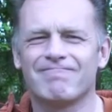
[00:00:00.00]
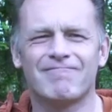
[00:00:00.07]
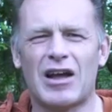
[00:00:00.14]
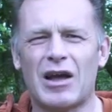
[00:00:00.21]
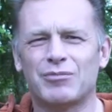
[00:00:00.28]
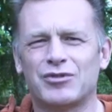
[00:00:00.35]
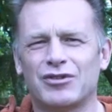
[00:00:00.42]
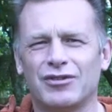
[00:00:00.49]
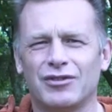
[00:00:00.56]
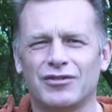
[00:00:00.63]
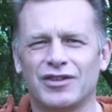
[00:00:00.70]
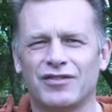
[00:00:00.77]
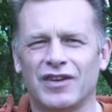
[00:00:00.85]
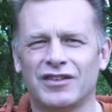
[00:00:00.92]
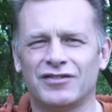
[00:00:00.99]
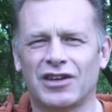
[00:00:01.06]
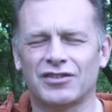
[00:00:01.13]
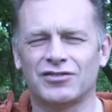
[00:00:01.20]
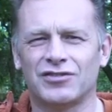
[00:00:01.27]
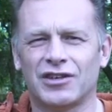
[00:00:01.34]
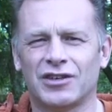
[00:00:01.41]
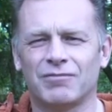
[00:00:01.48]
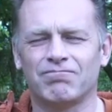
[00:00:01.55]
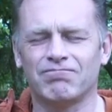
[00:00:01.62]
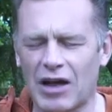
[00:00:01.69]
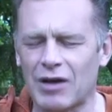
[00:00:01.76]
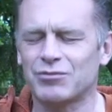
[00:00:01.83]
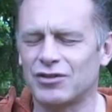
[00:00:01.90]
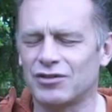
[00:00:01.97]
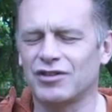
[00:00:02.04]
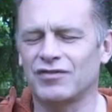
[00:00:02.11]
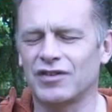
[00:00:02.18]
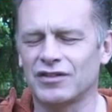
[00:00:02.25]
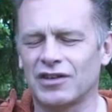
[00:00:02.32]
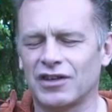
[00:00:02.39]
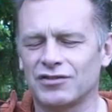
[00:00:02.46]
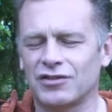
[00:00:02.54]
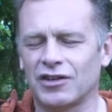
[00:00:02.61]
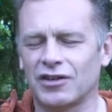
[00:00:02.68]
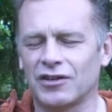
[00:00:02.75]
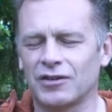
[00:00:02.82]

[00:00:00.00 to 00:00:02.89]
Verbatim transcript: Absolutely fantastic. Absolutely fantastic.